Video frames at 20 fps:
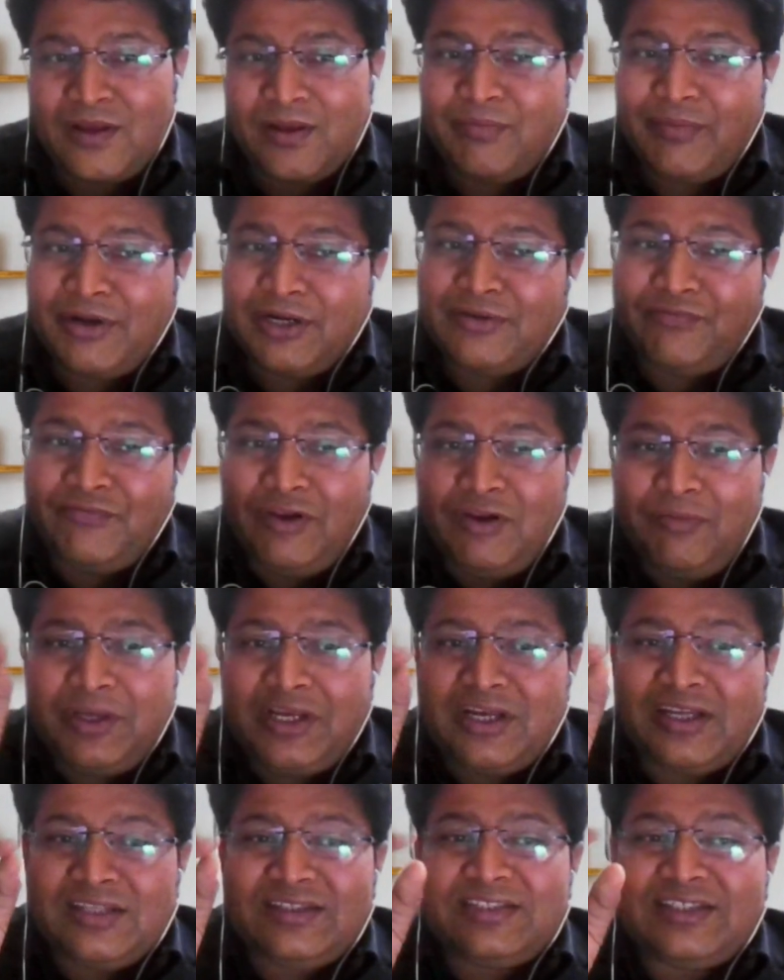but will be
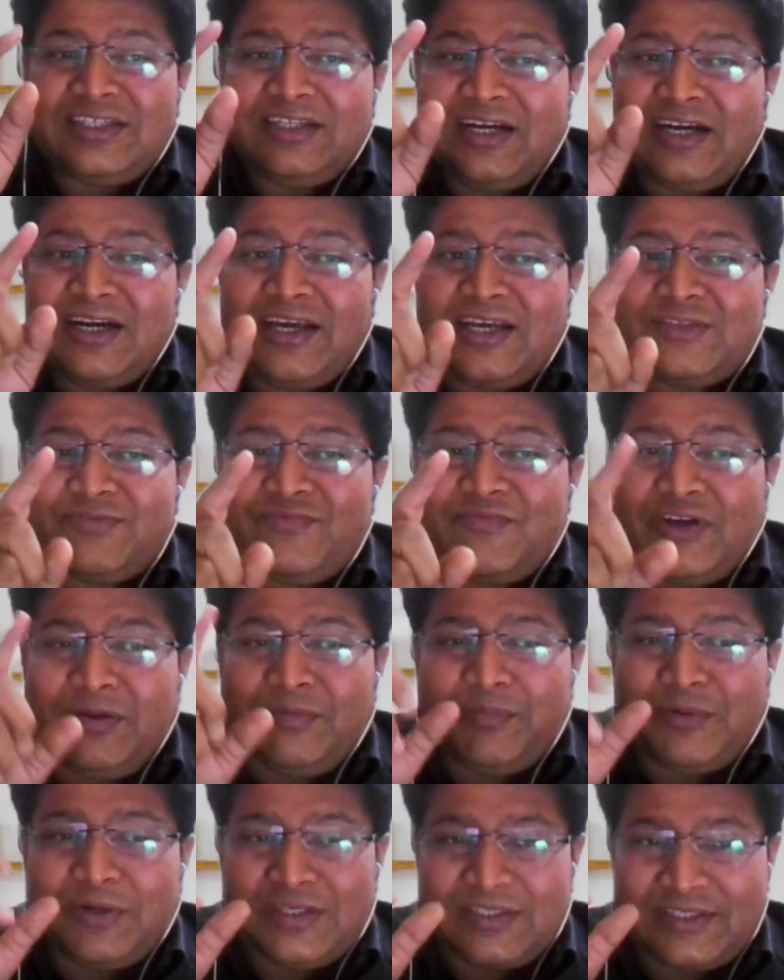considered as one
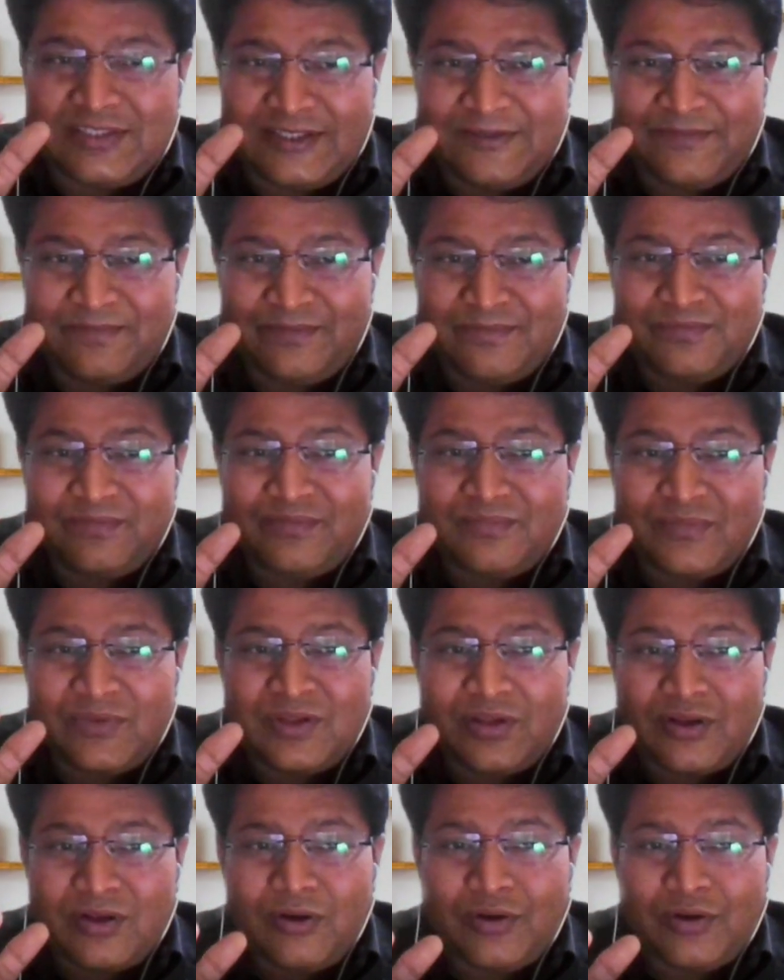person
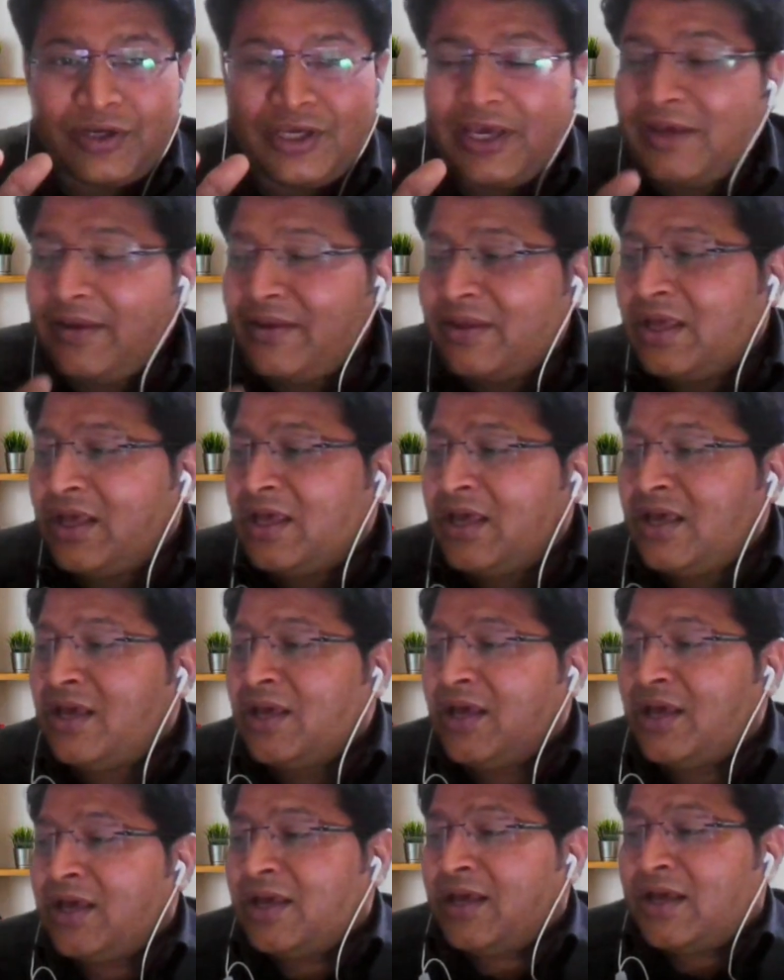okay
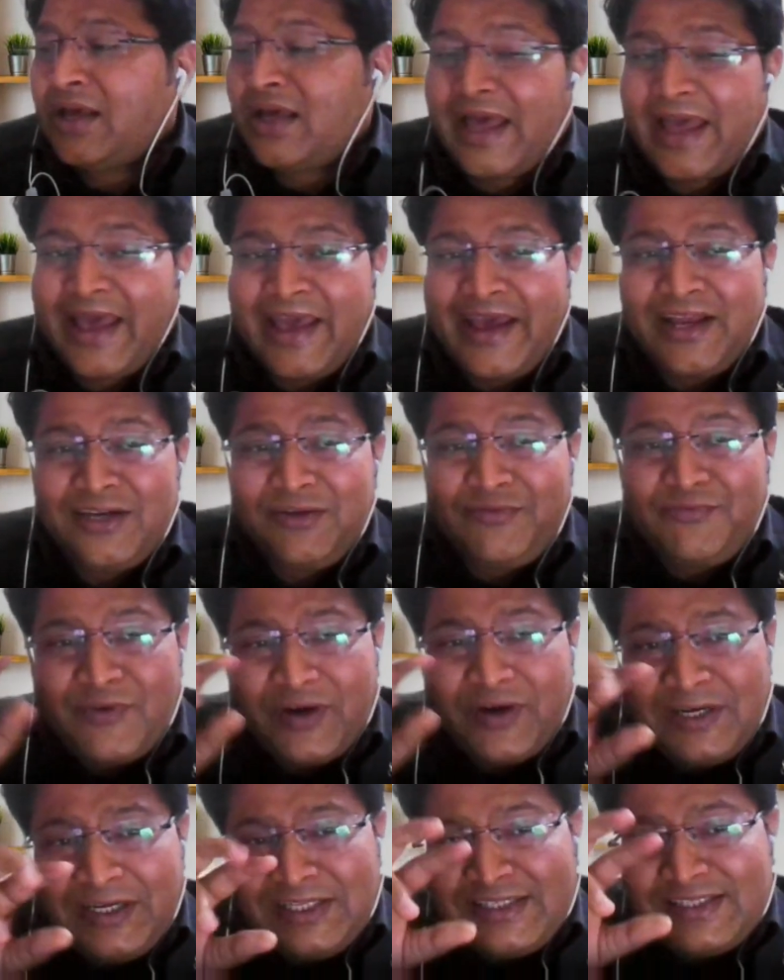and
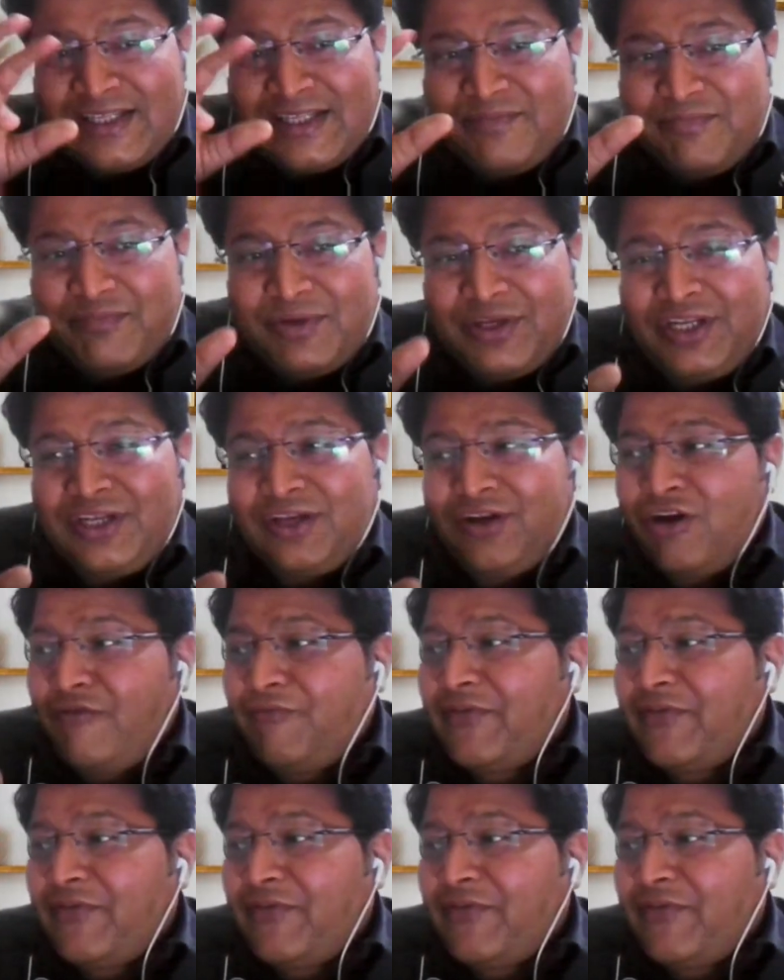what is the meaning of